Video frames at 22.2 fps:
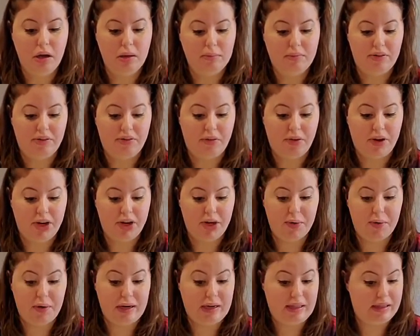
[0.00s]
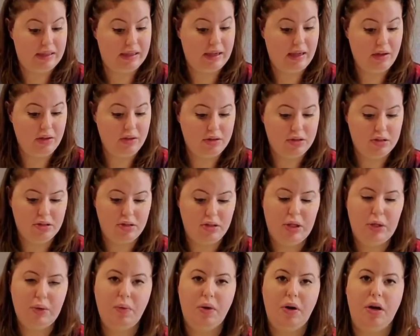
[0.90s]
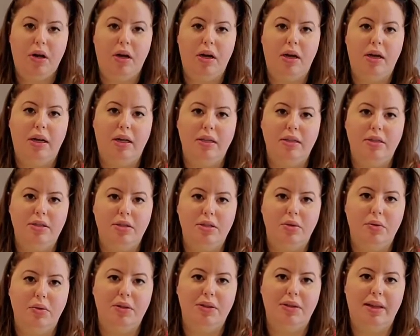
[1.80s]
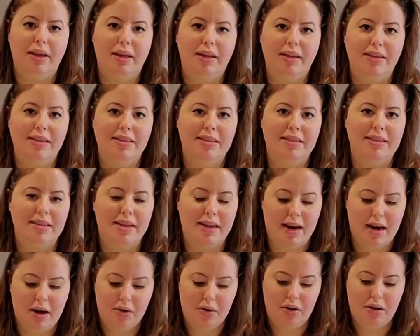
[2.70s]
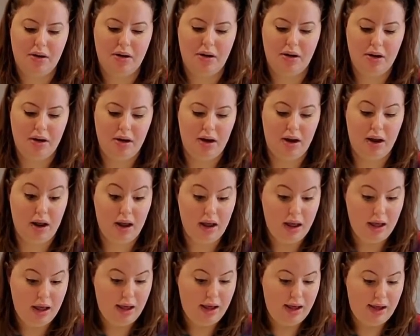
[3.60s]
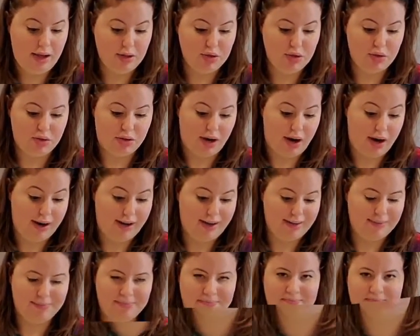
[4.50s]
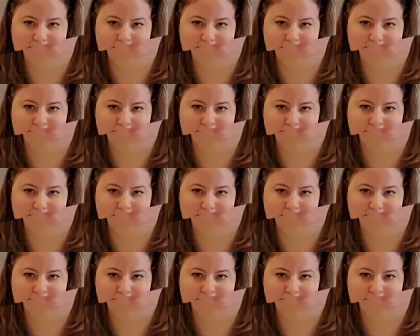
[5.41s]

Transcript: before you do anything else, you are gonna need to let it sit out and dry.